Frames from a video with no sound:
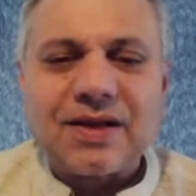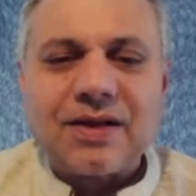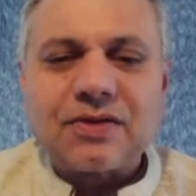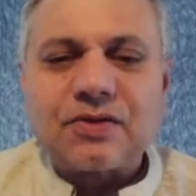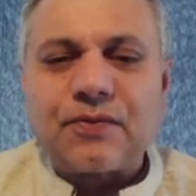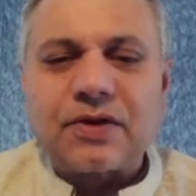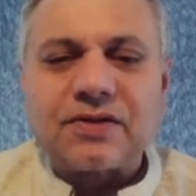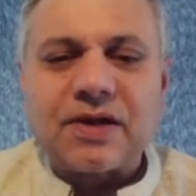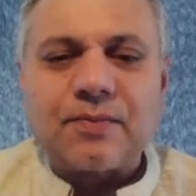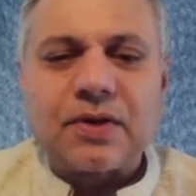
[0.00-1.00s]
So for
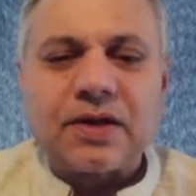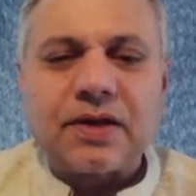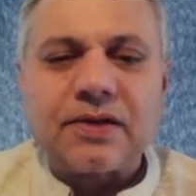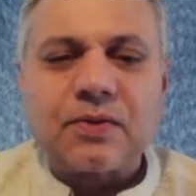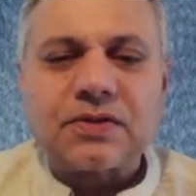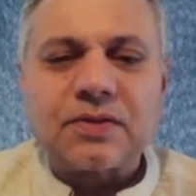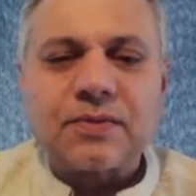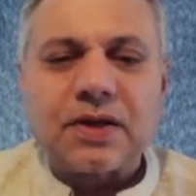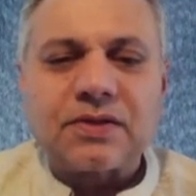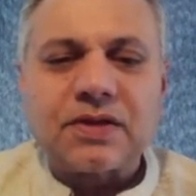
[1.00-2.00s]
example, in Hinduism,
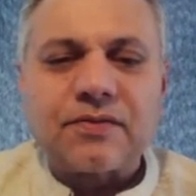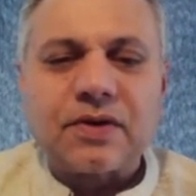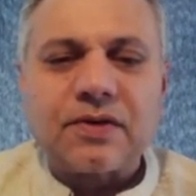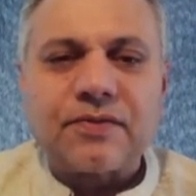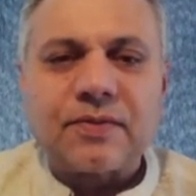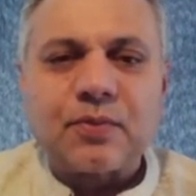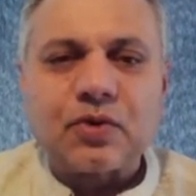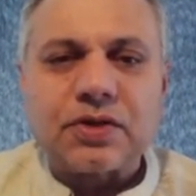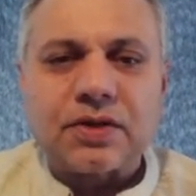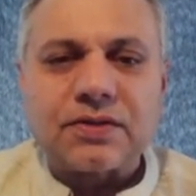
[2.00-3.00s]
there are several different
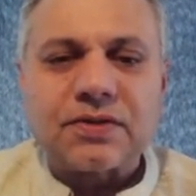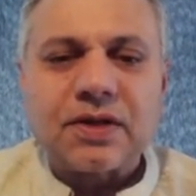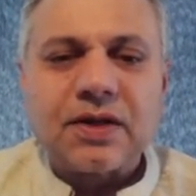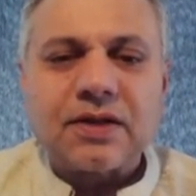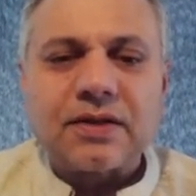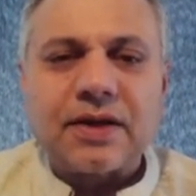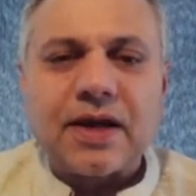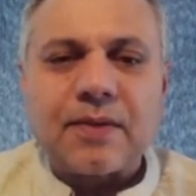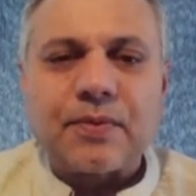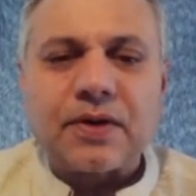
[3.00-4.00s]
pujas that
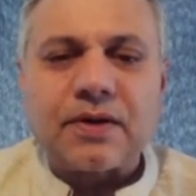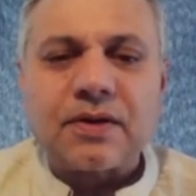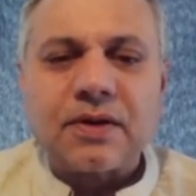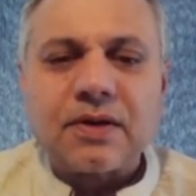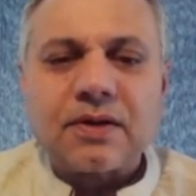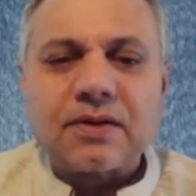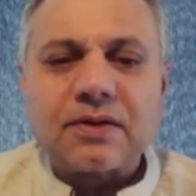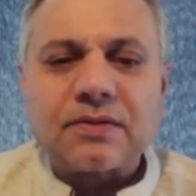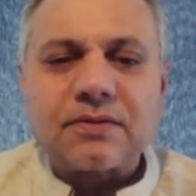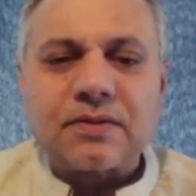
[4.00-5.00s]
happen,
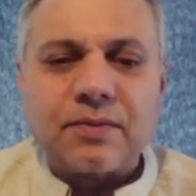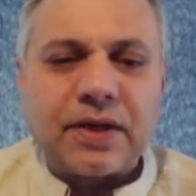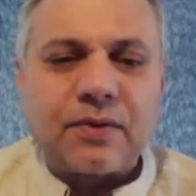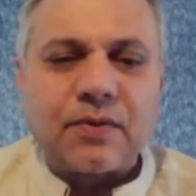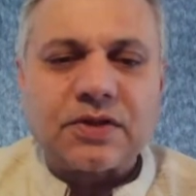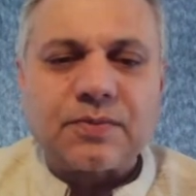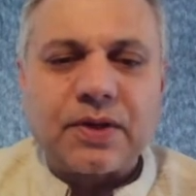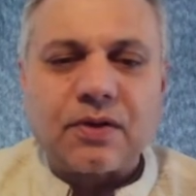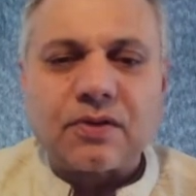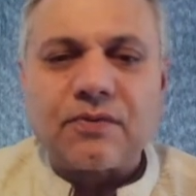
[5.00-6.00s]
the main ones
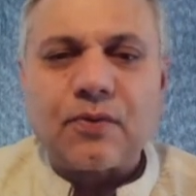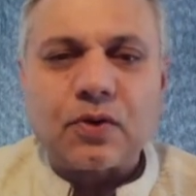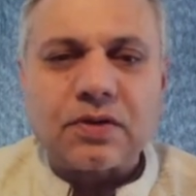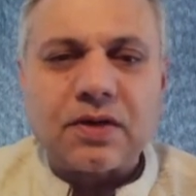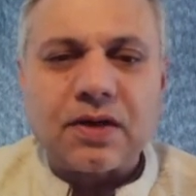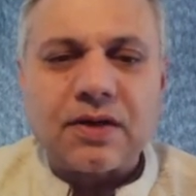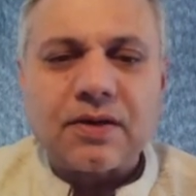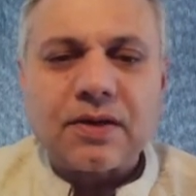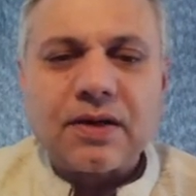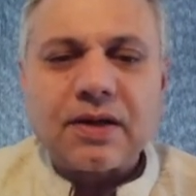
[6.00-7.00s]
being on the fourth day,
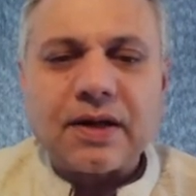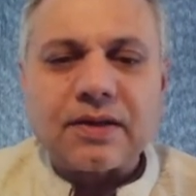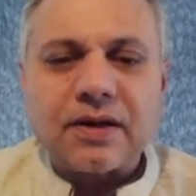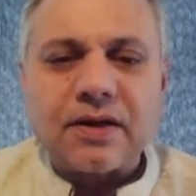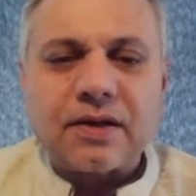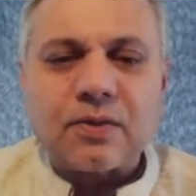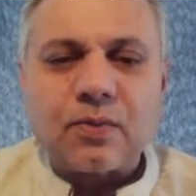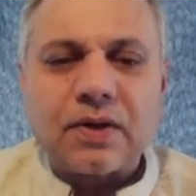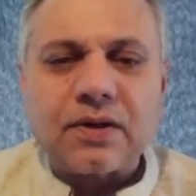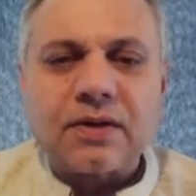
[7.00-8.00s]
and then another
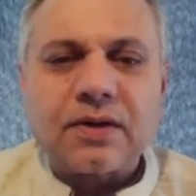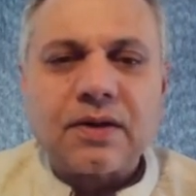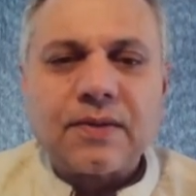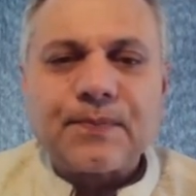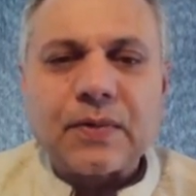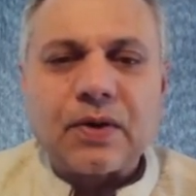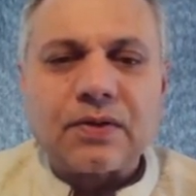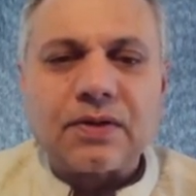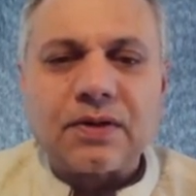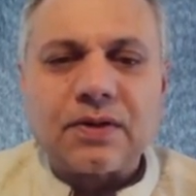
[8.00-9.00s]
one
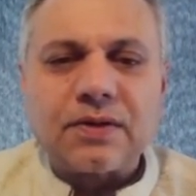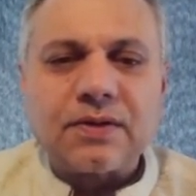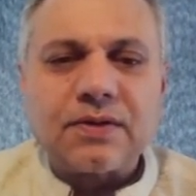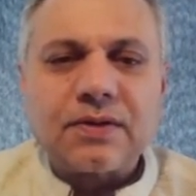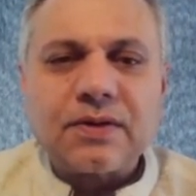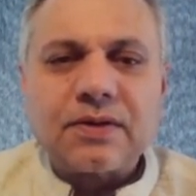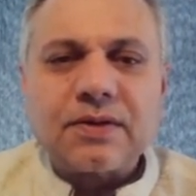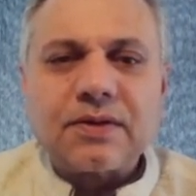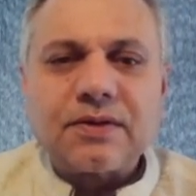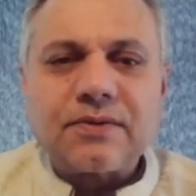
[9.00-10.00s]
on the
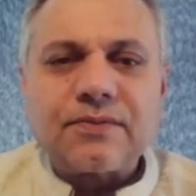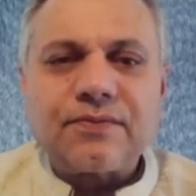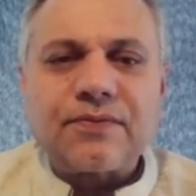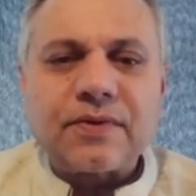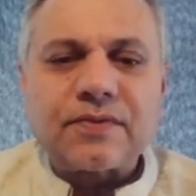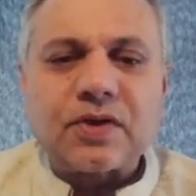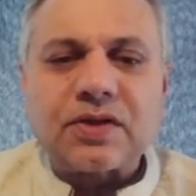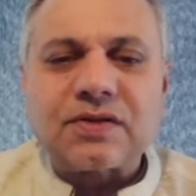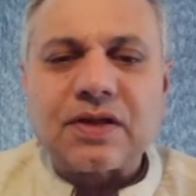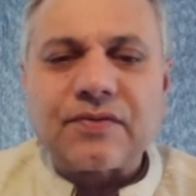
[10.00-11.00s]
fifth or
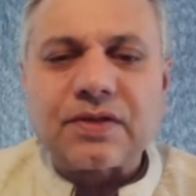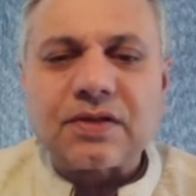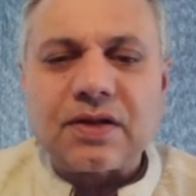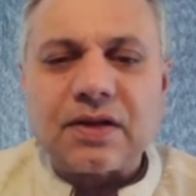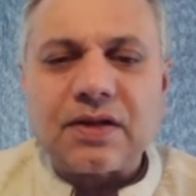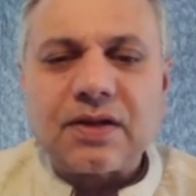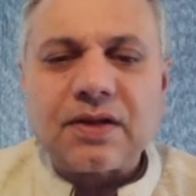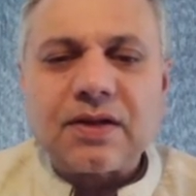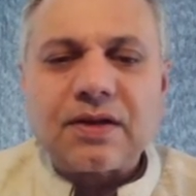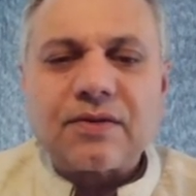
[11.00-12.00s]
the seventh day,
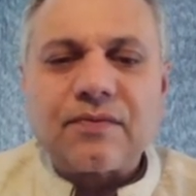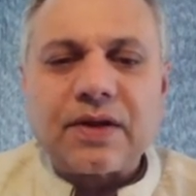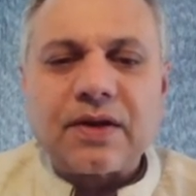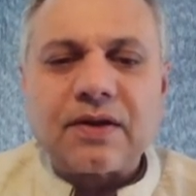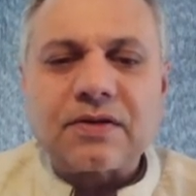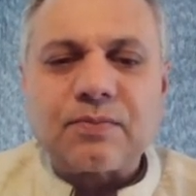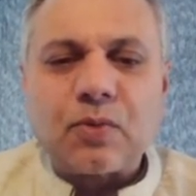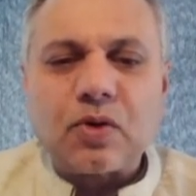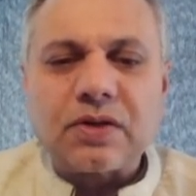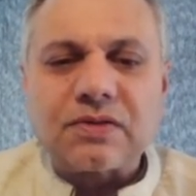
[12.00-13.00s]
where
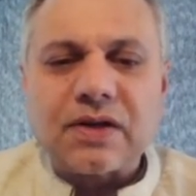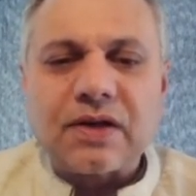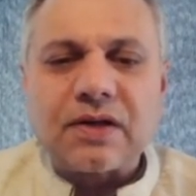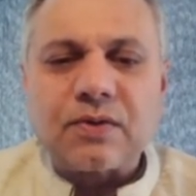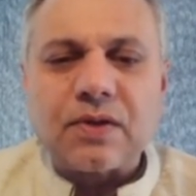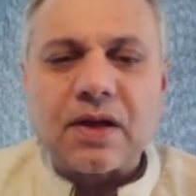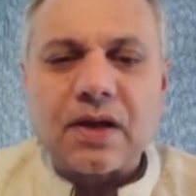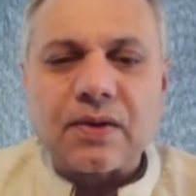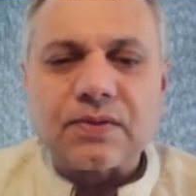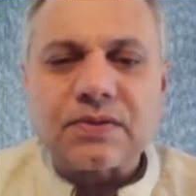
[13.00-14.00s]
smoke is let into the
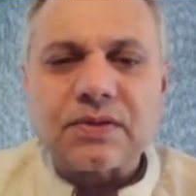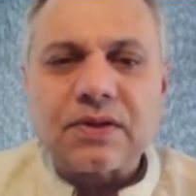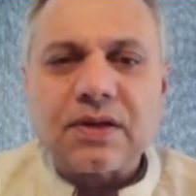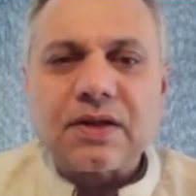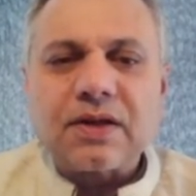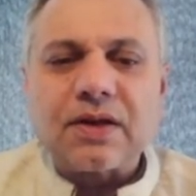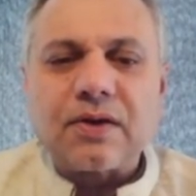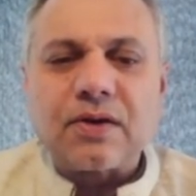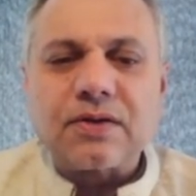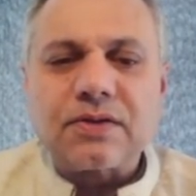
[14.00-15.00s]
house in
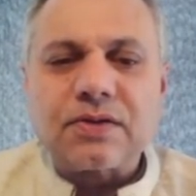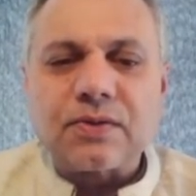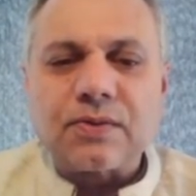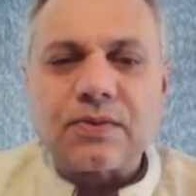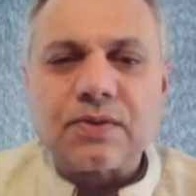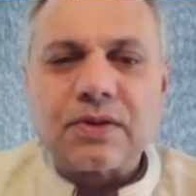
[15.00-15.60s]
order to